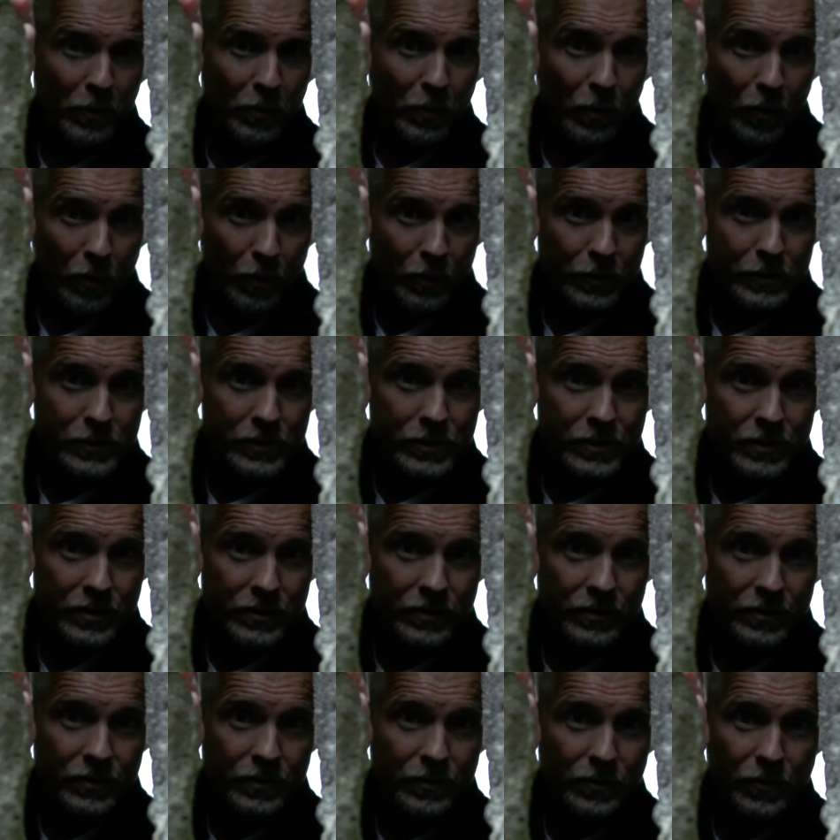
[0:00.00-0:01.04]
walls,
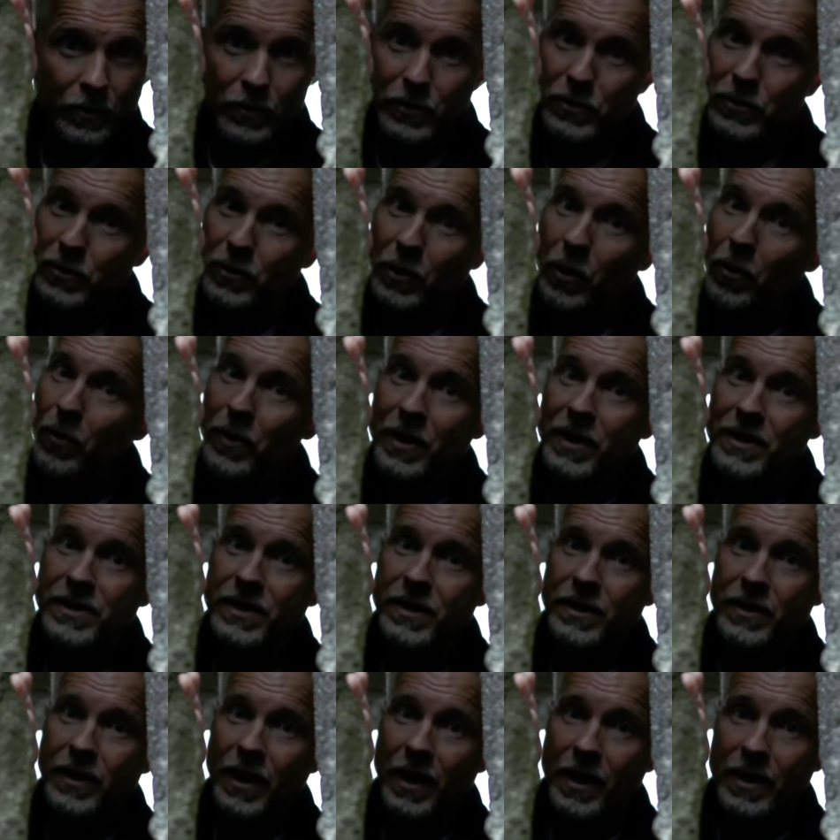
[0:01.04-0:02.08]
was no
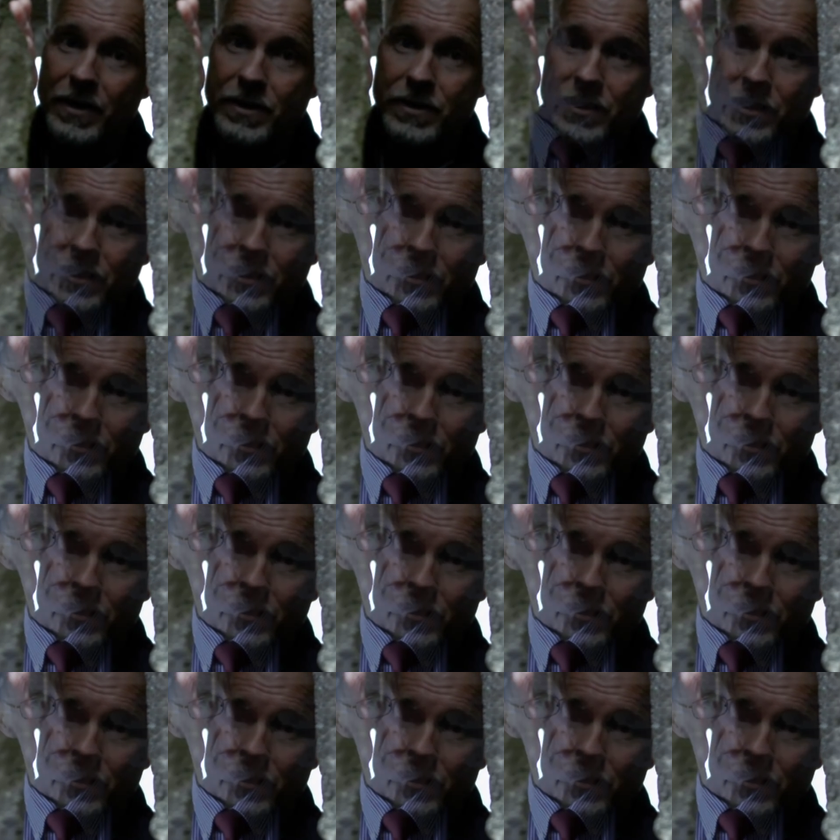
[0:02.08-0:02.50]
easy task.